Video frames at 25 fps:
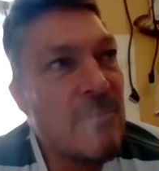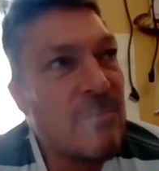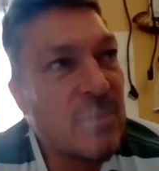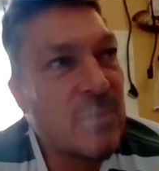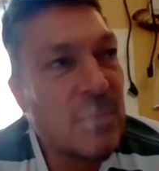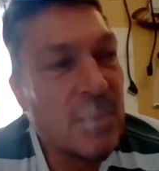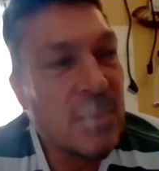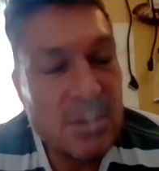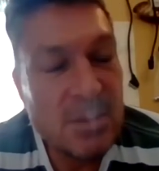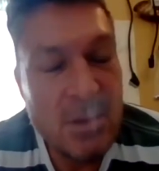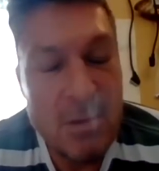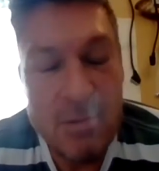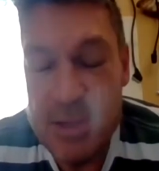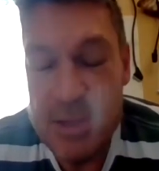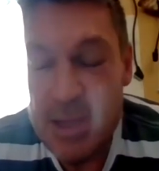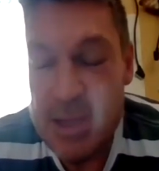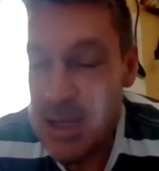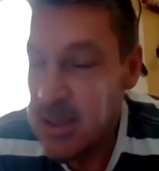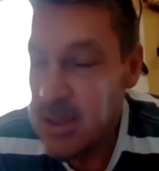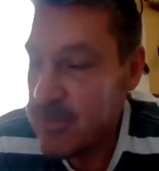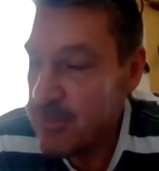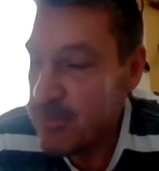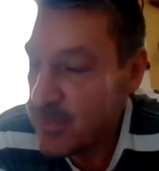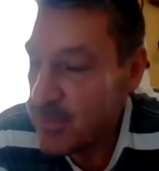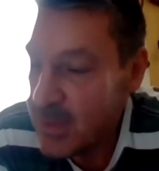
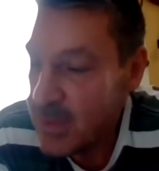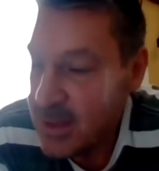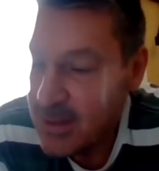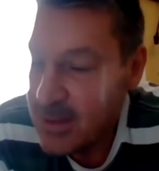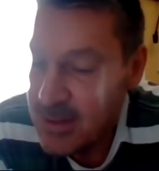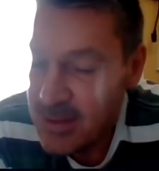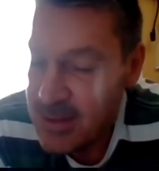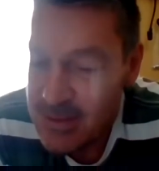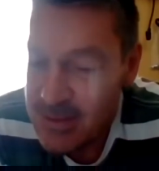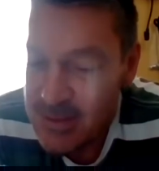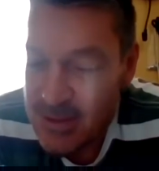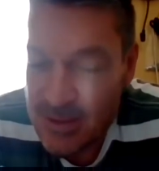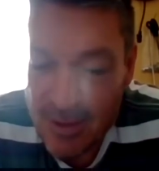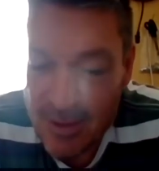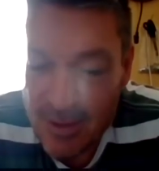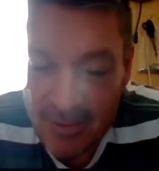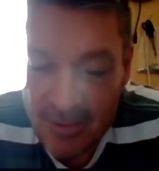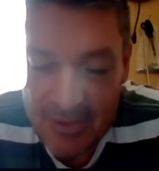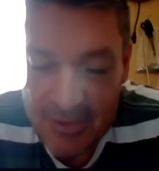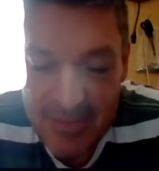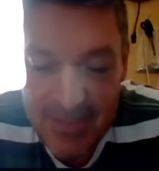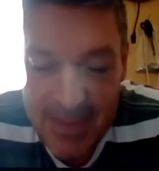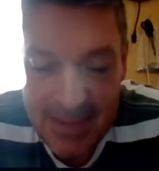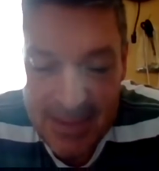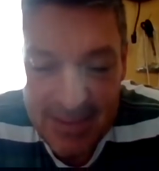Okay. So I got
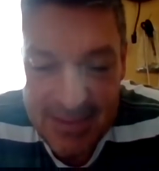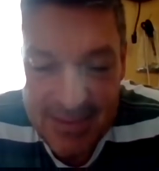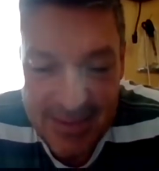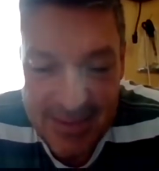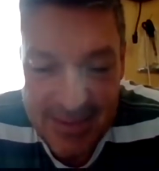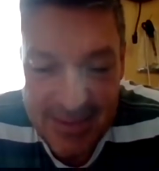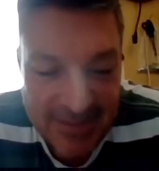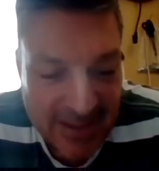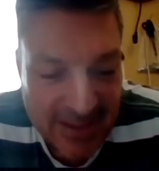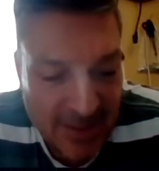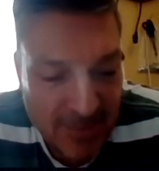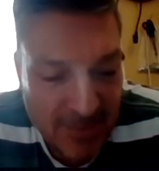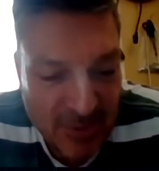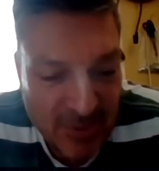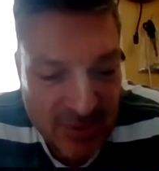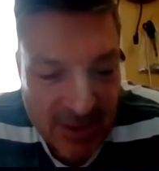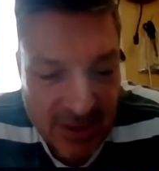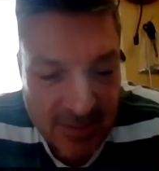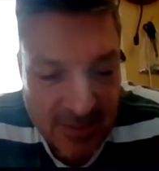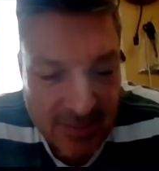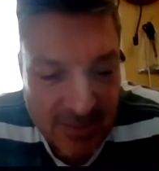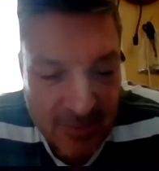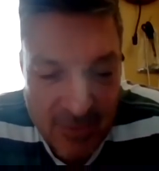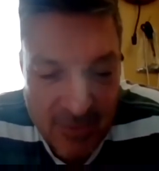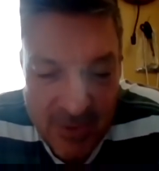to Man City and was
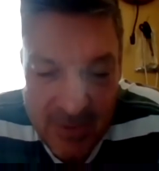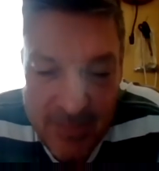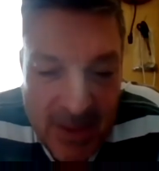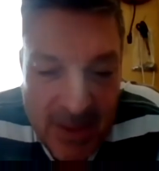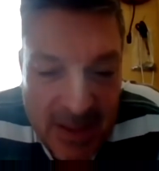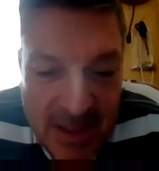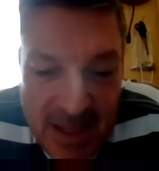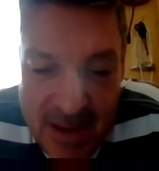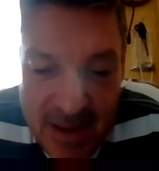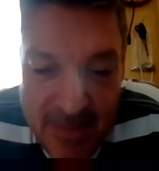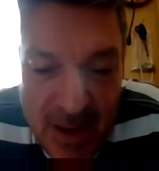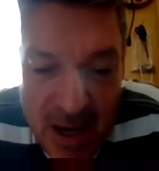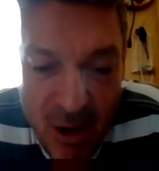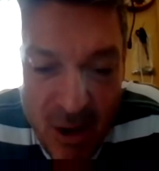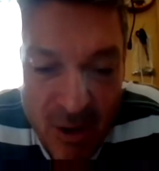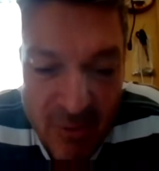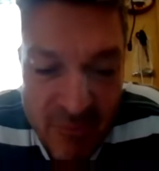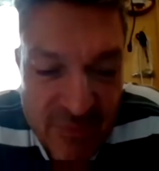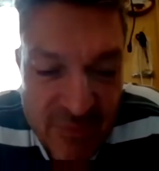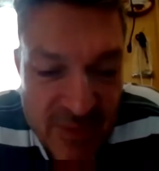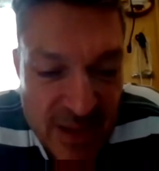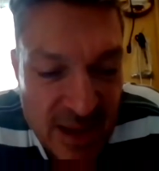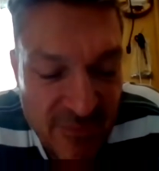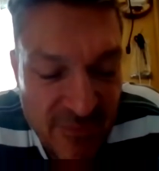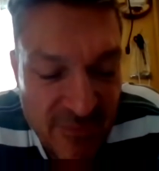in. We've been there about half
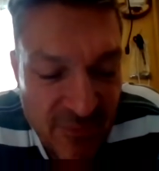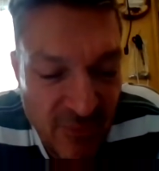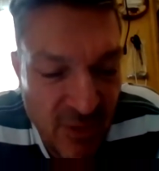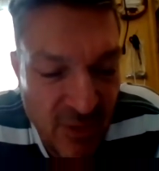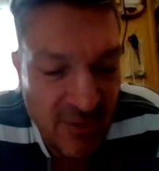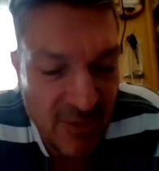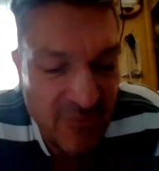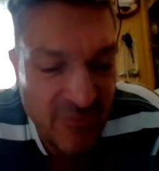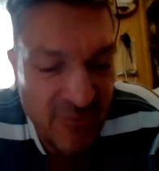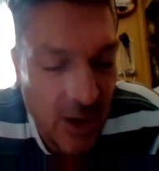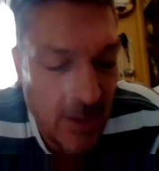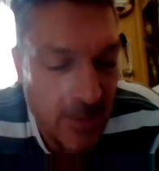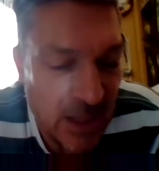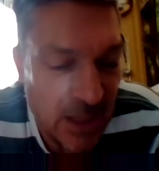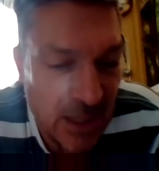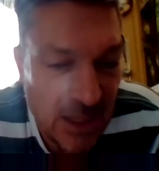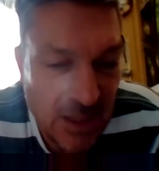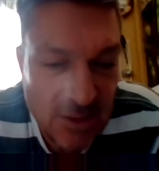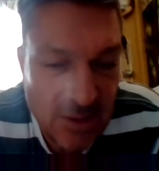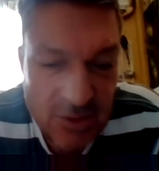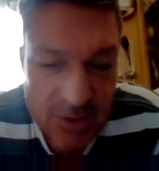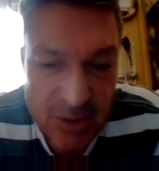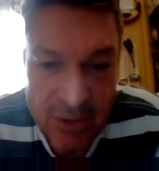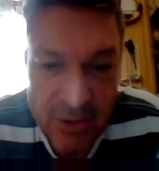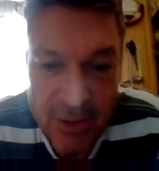an hour, 45
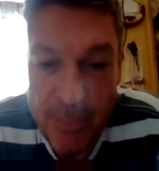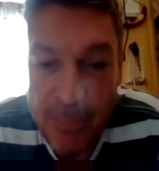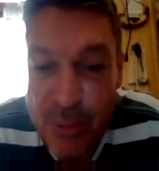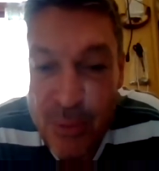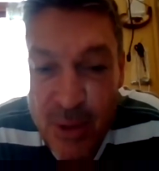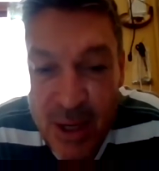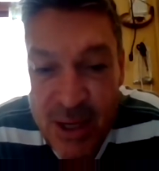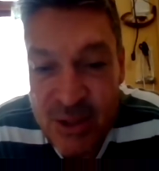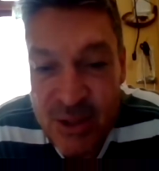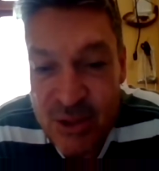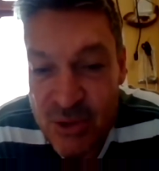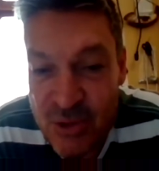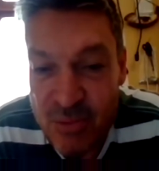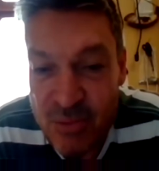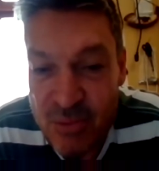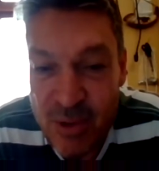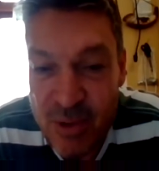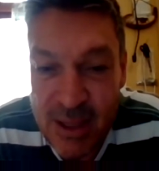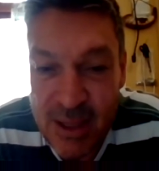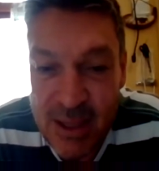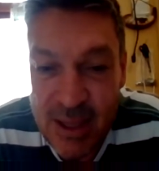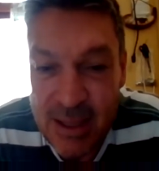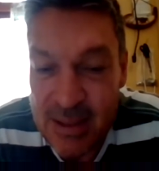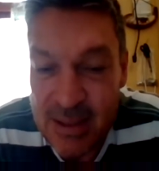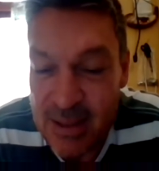minutes, and the press were ringing,